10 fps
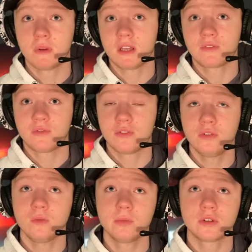get
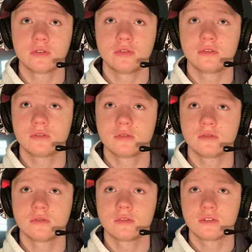food, because
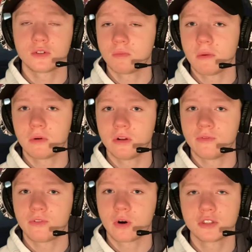there's some people
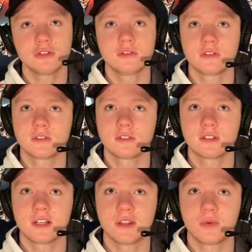unfortunate
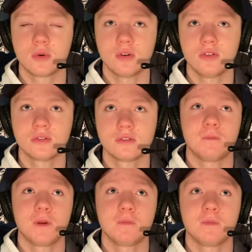in the world.
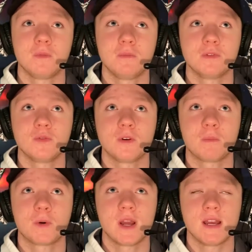People don't
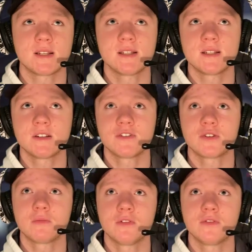get presents in
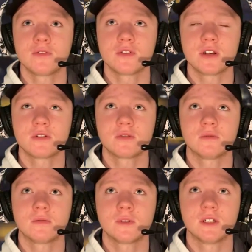some countries, like
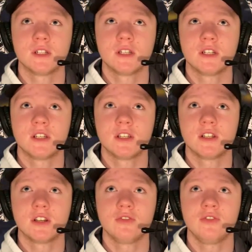so.
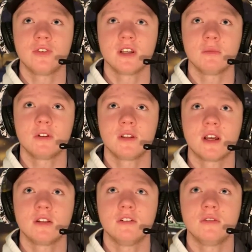If you think about
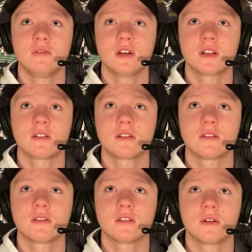that, and you don't get
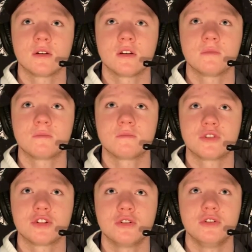the
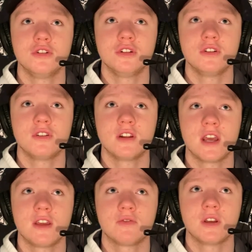shoes, the
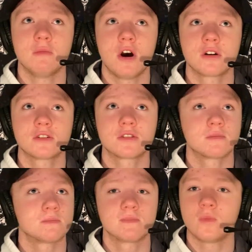Nike, Reeboks,
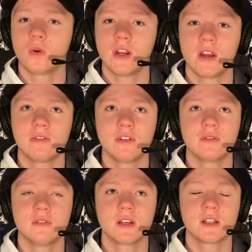whatever you
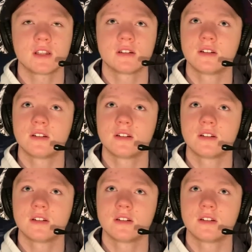don't get,